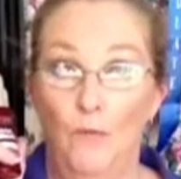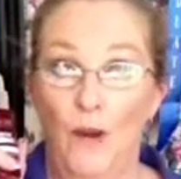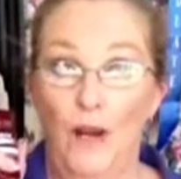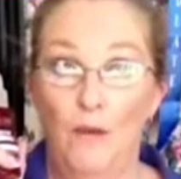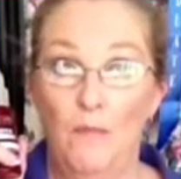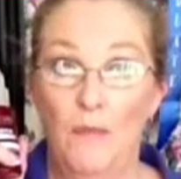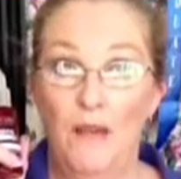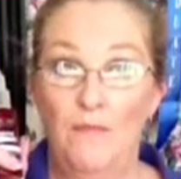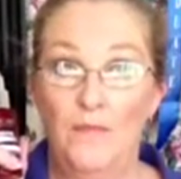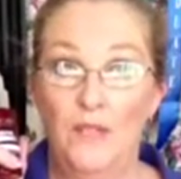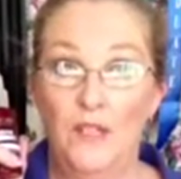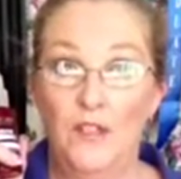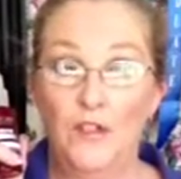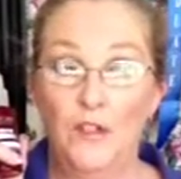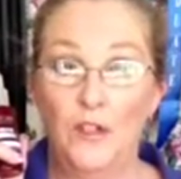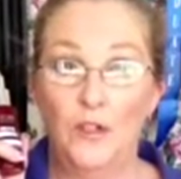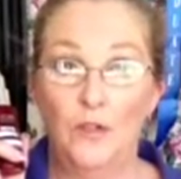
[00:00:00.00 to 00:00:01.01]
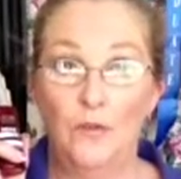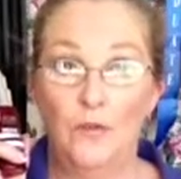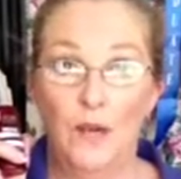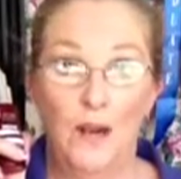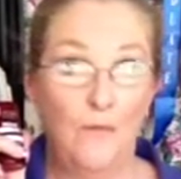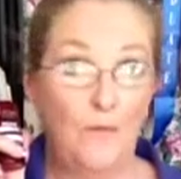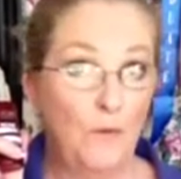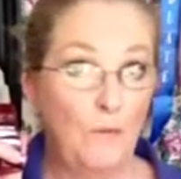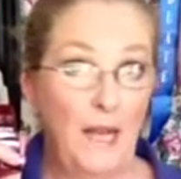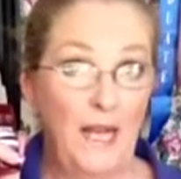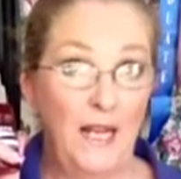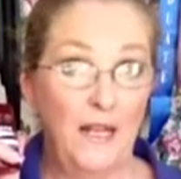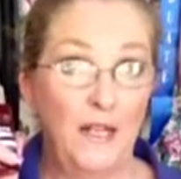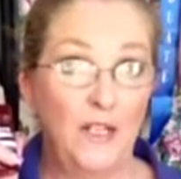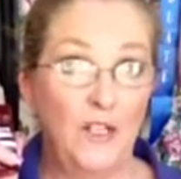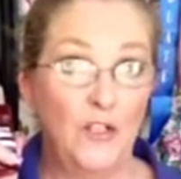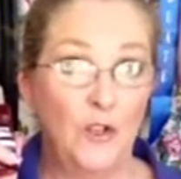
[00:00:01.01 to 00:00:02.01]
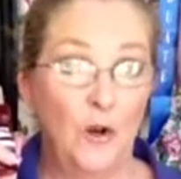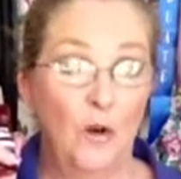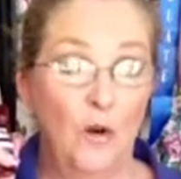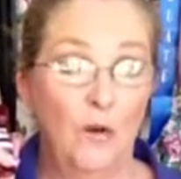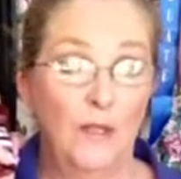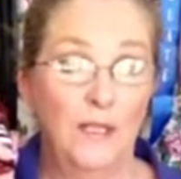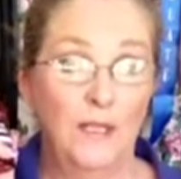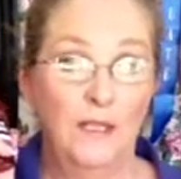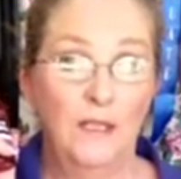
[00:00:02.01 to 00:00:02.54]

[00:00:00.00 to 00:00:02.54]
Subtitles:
recommend this to every man and his dog.